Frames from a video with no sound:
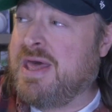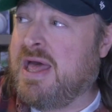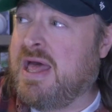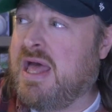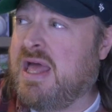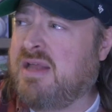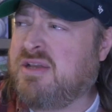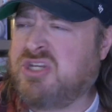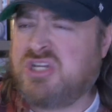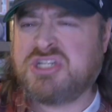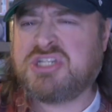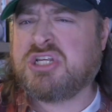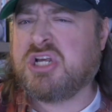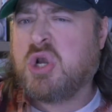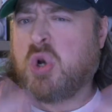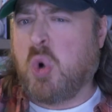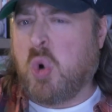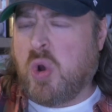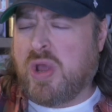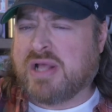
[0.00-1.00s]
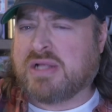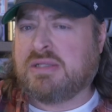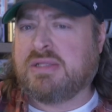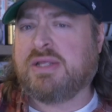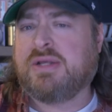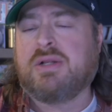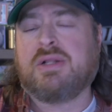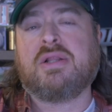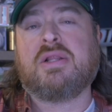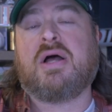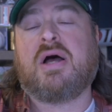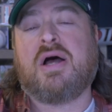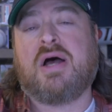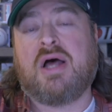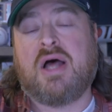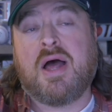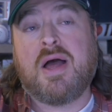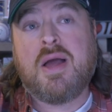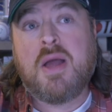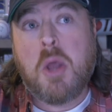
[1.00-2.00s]
uh, just a quick little,
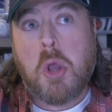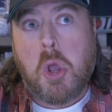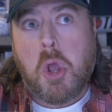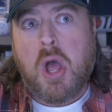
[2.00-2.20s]
uh,